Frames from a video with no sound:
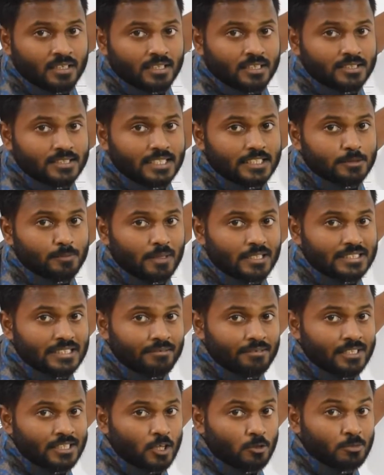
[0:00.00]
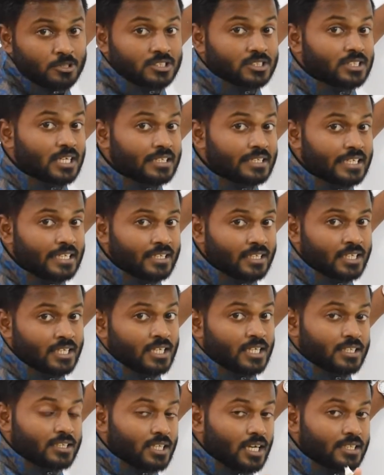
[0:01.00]
6 plus 7 is how much? 13.
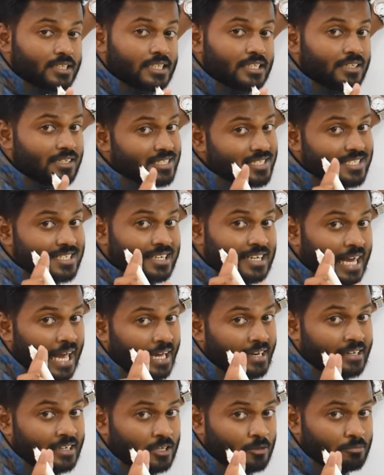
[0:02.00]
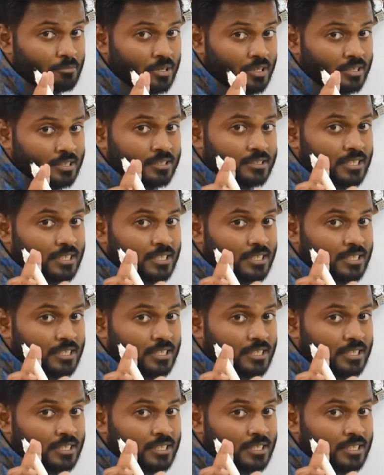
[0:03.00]
13 is carry number.